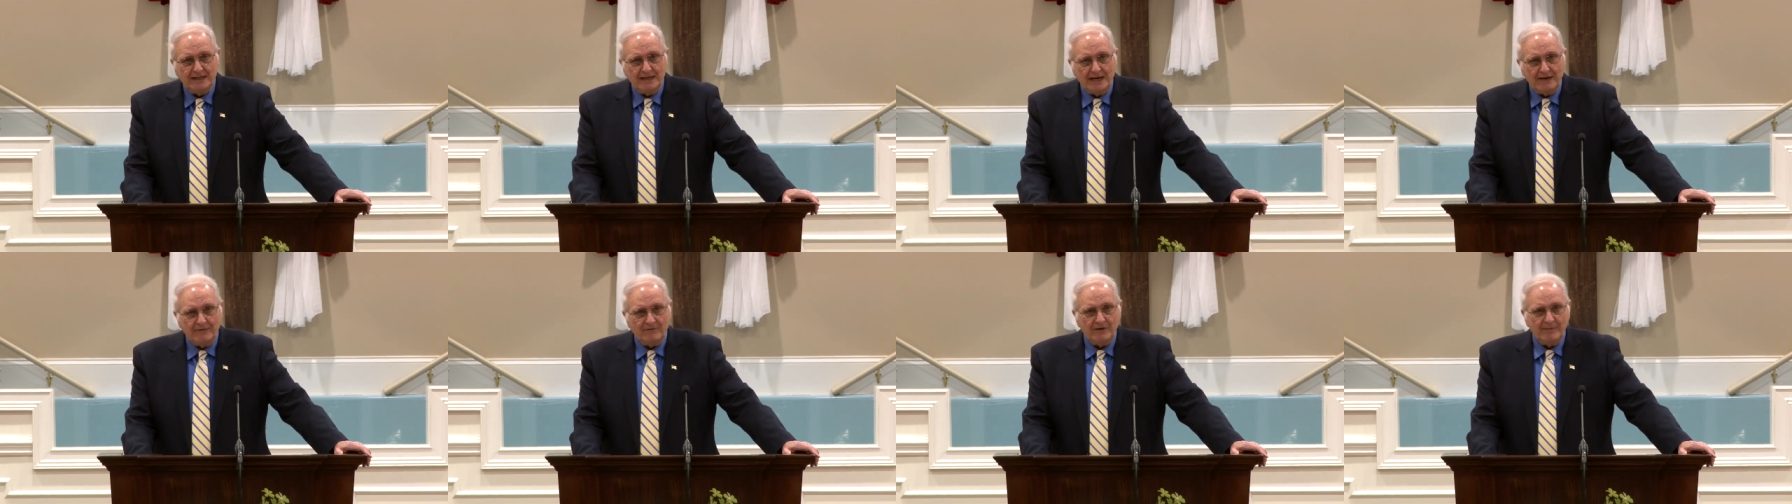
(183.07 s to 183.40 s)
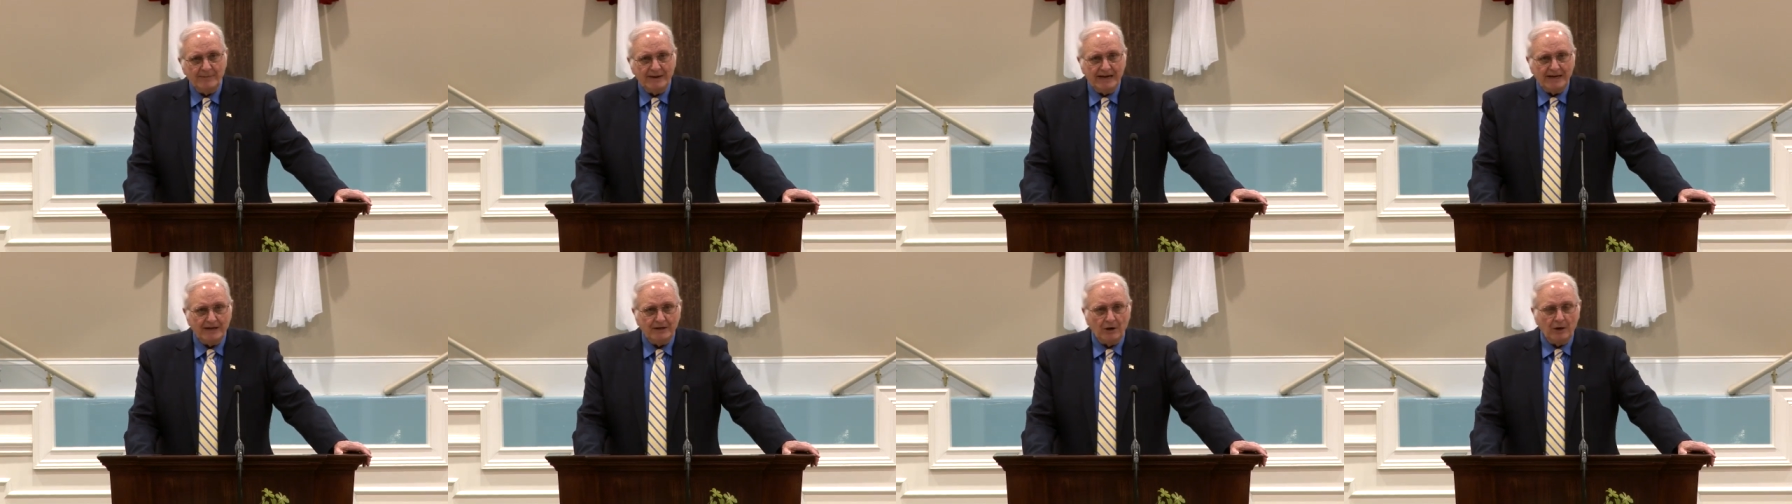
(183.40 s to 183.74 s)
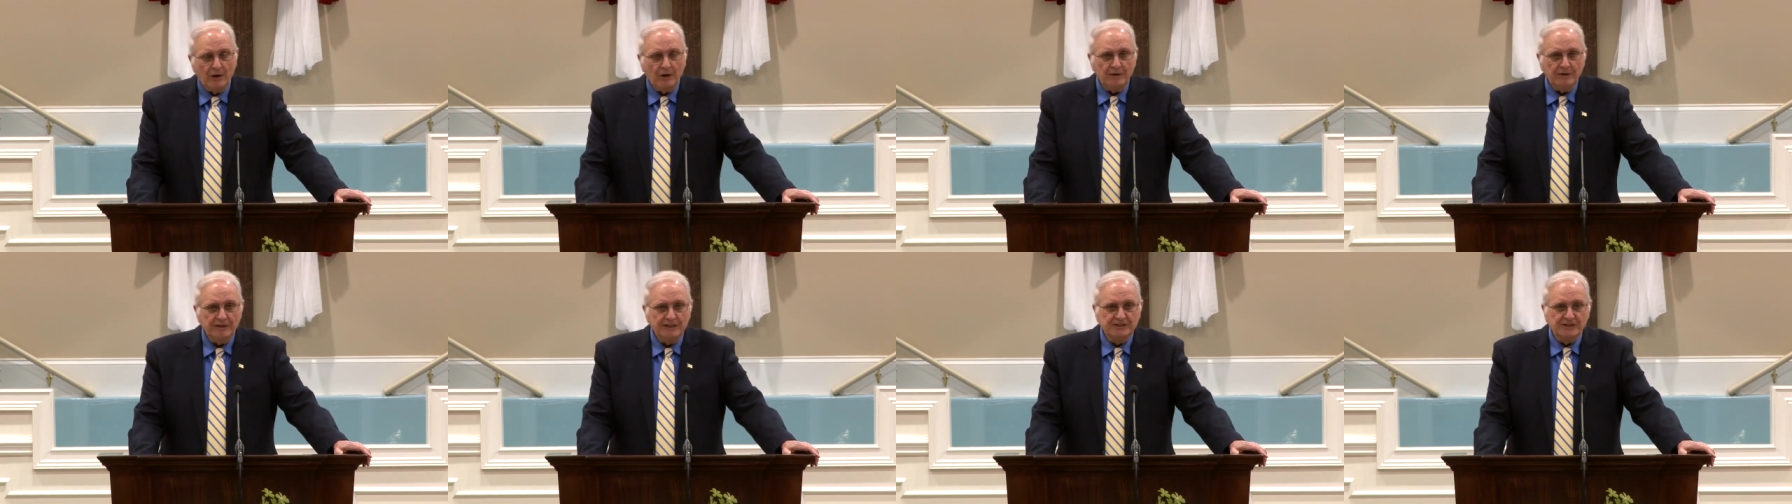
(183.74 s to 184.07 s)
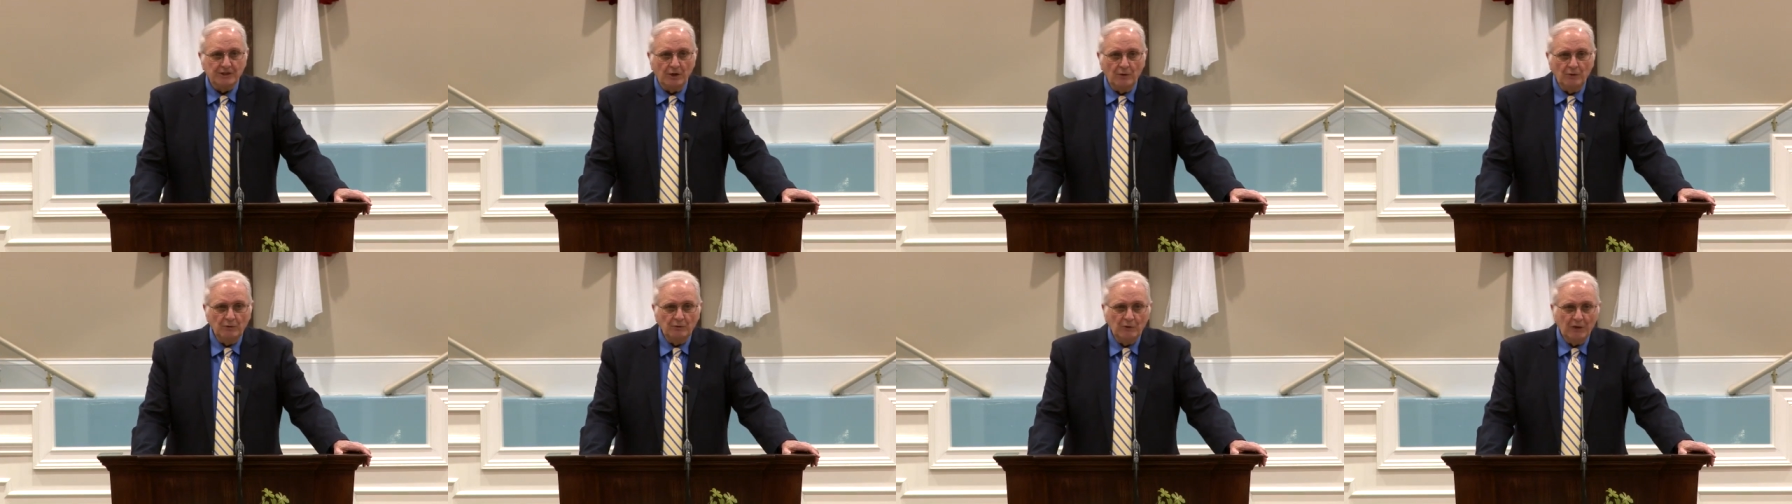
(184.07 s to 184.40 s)
and every man heard in
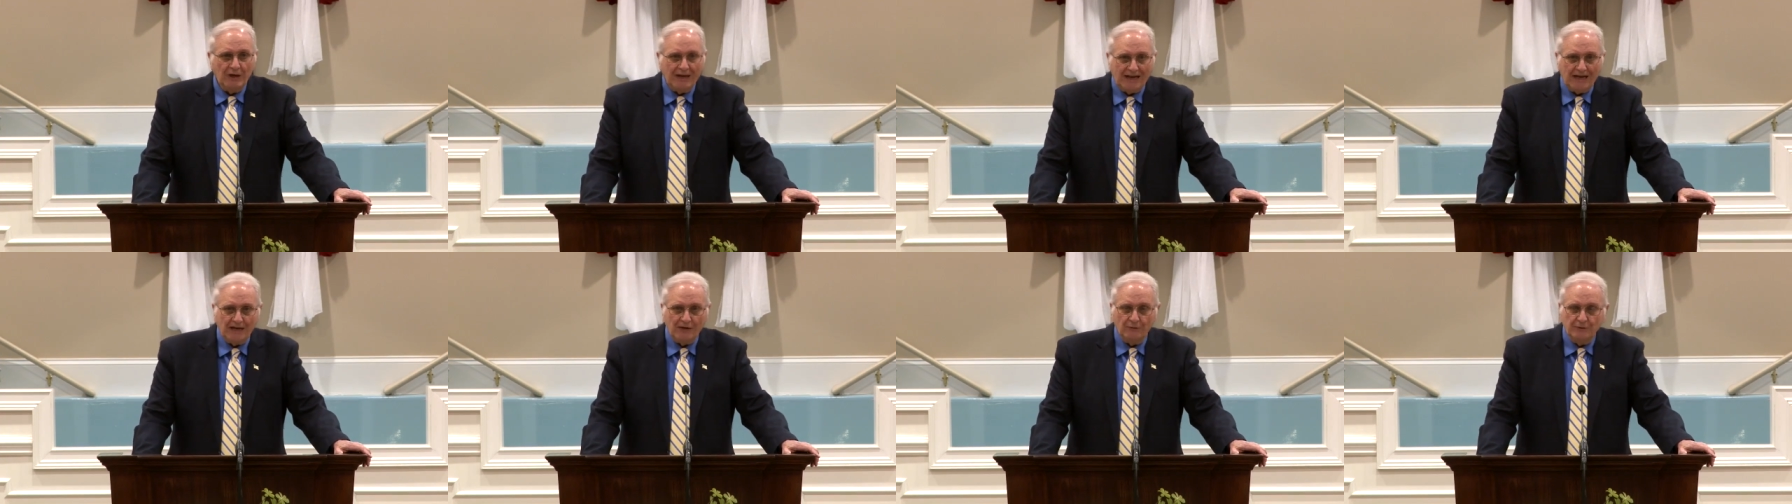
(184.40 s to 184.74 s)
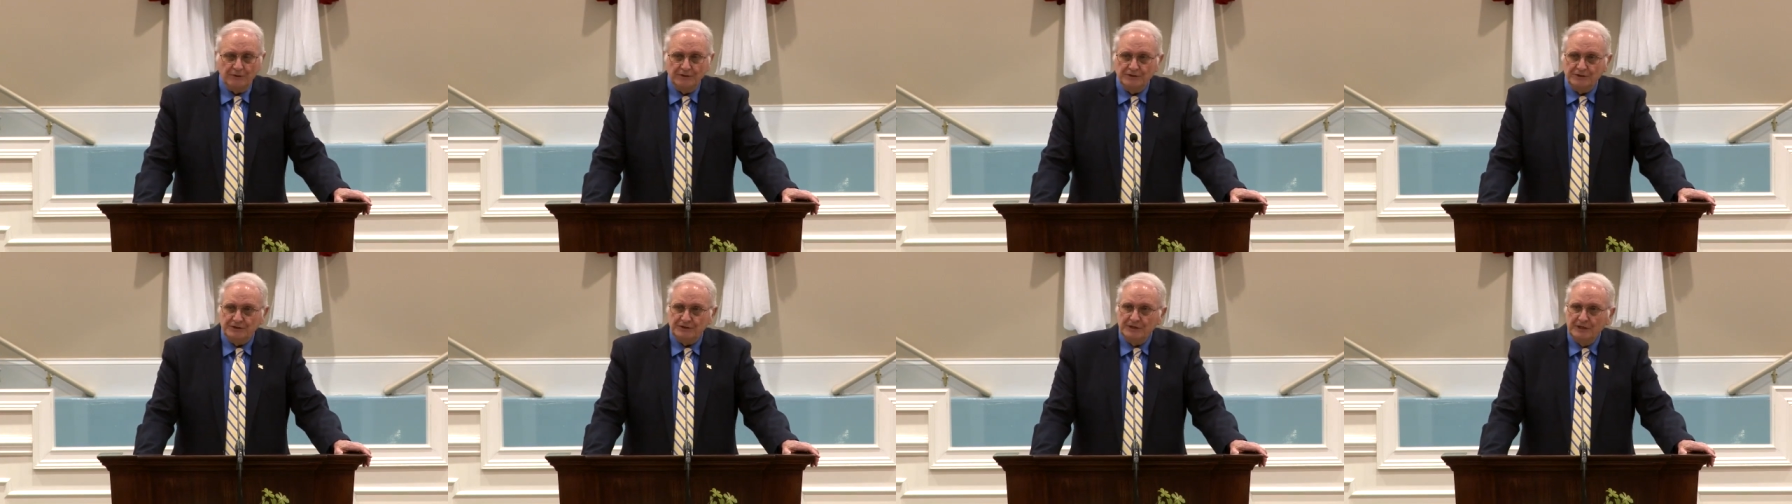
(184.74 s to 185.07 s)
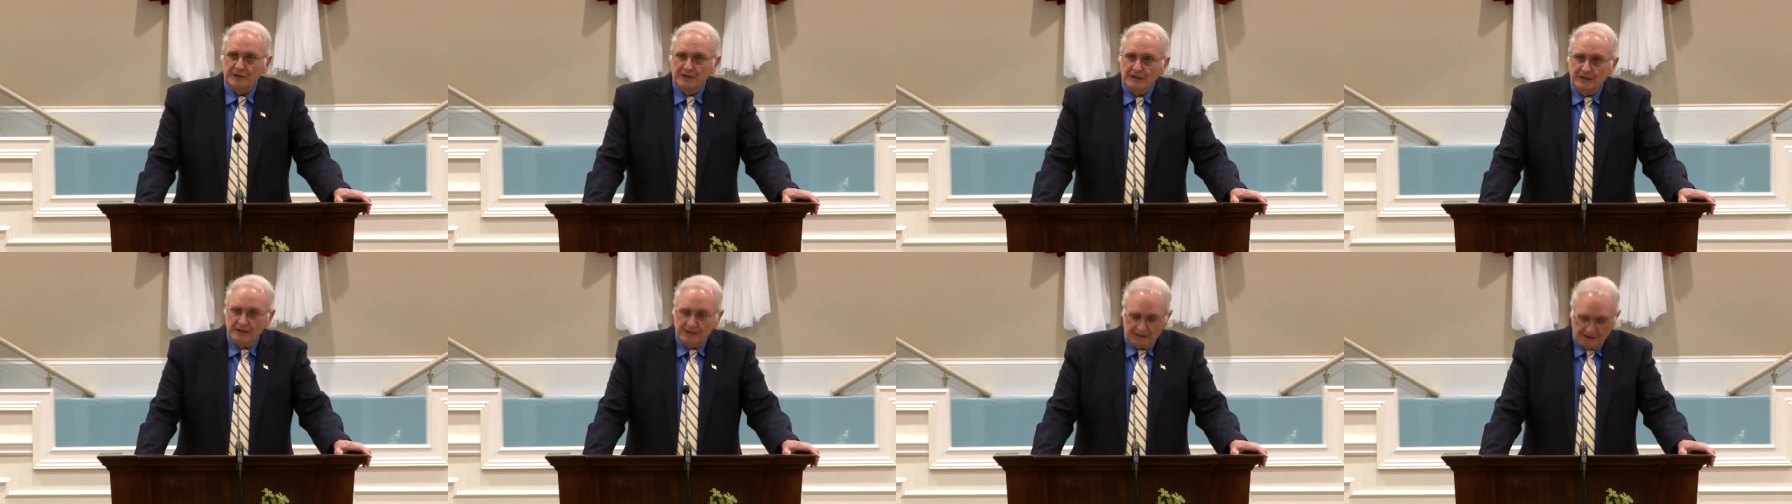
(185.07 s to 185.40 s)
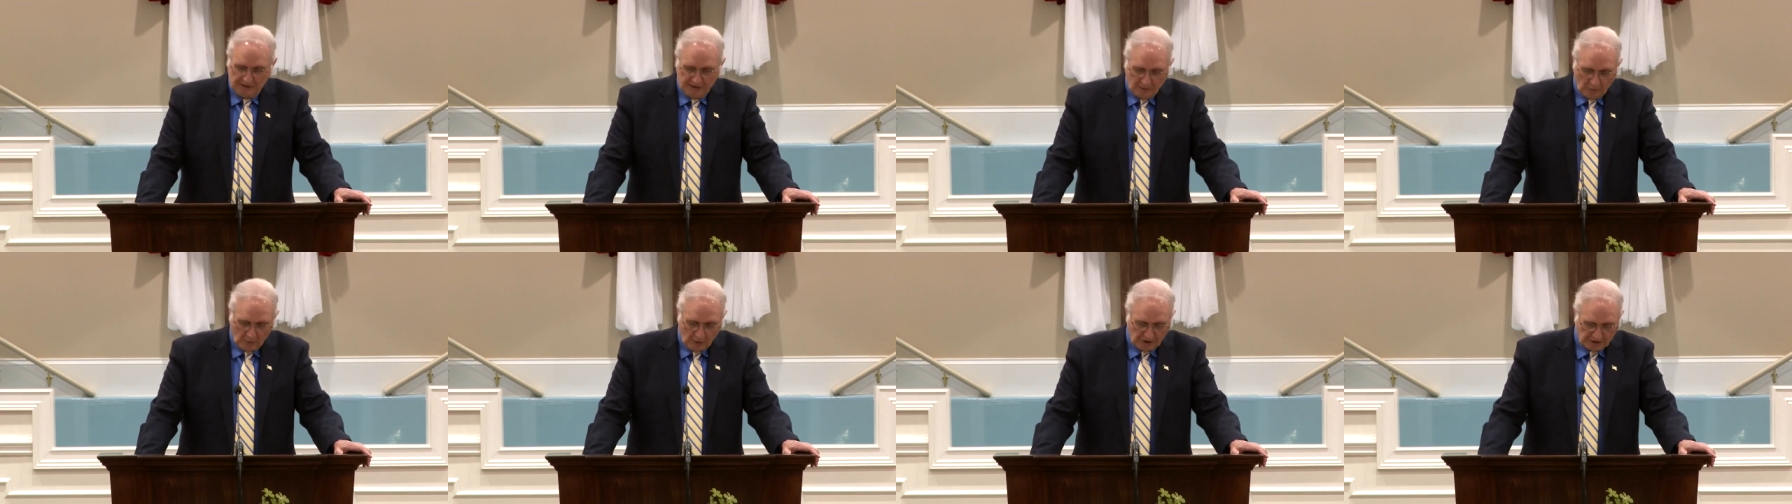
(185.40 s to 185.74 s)
his own language
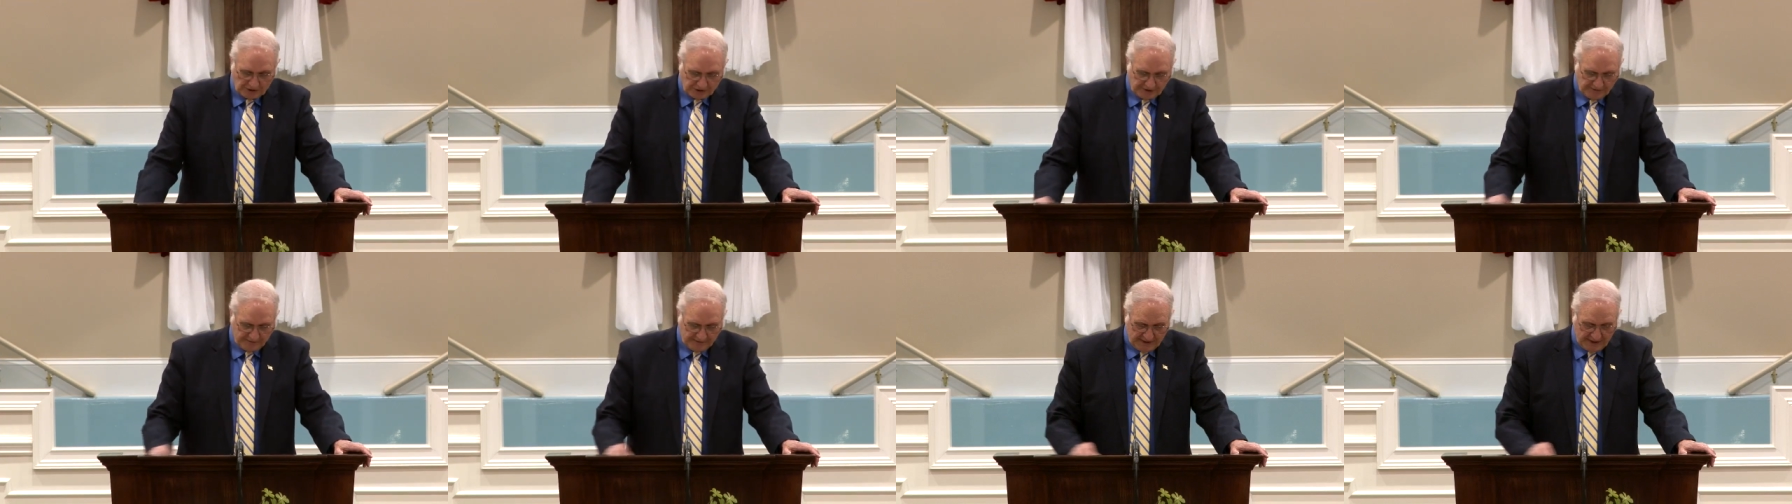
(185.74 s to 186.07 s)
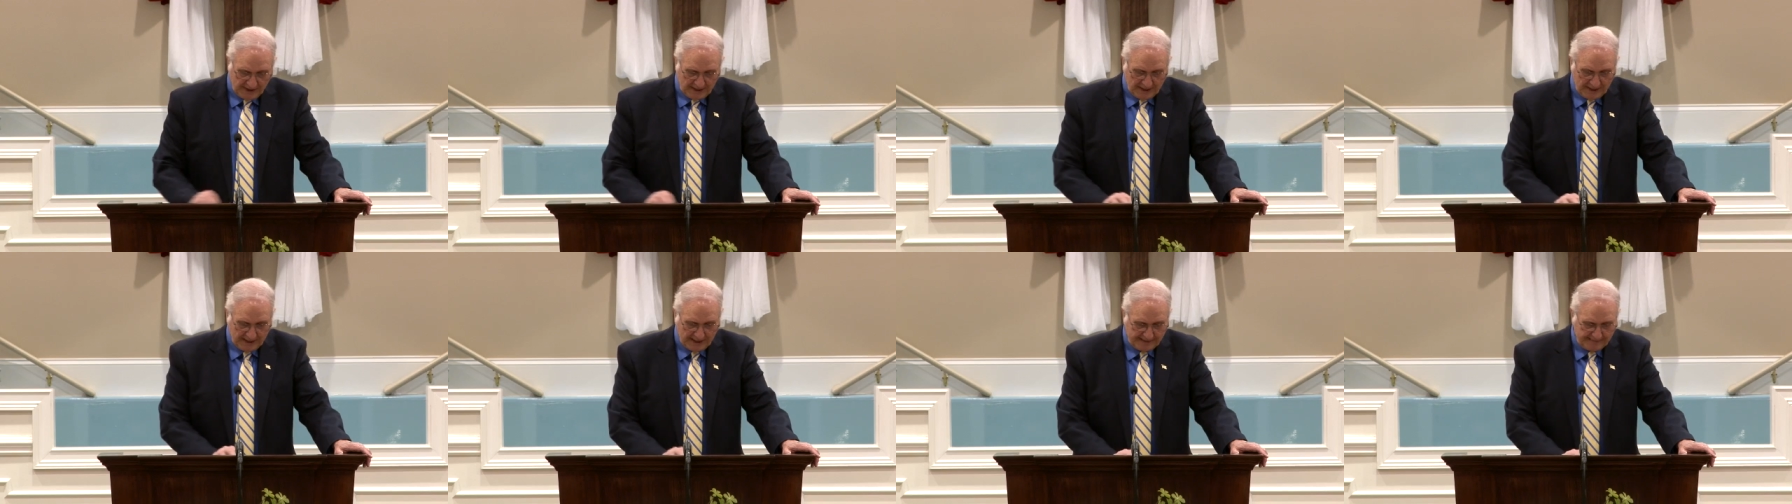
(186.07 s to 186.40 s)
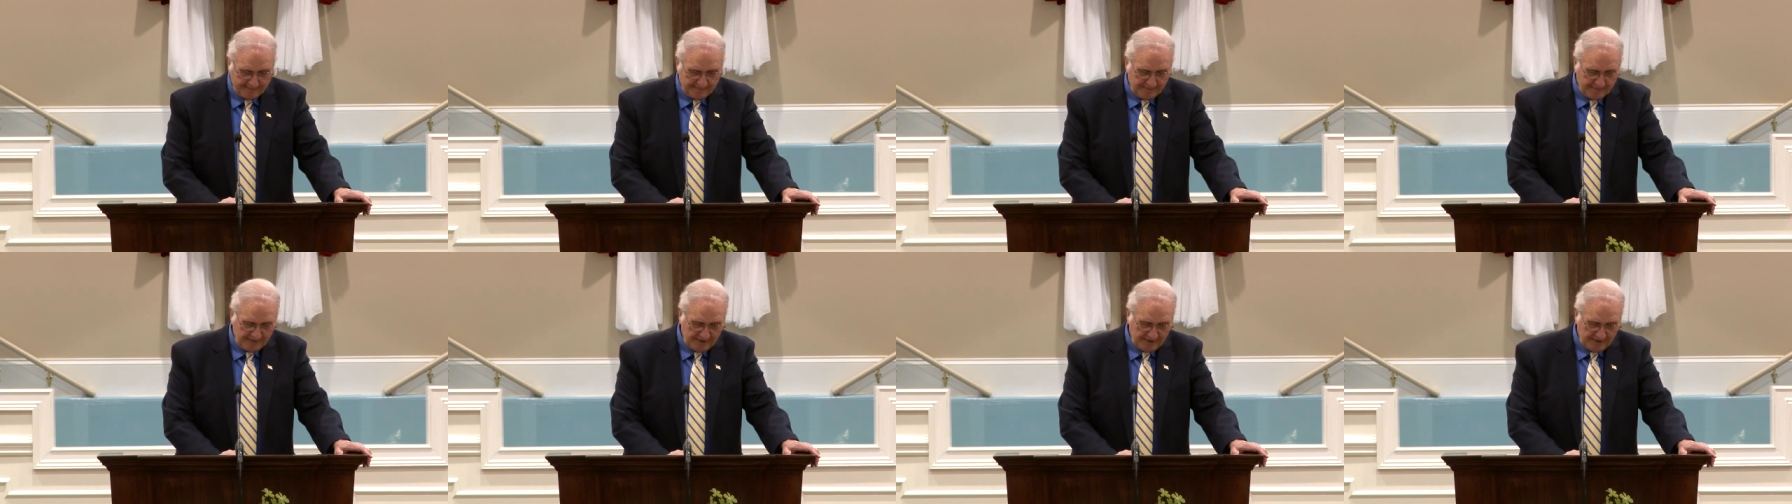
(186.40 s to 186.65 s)
the works of God.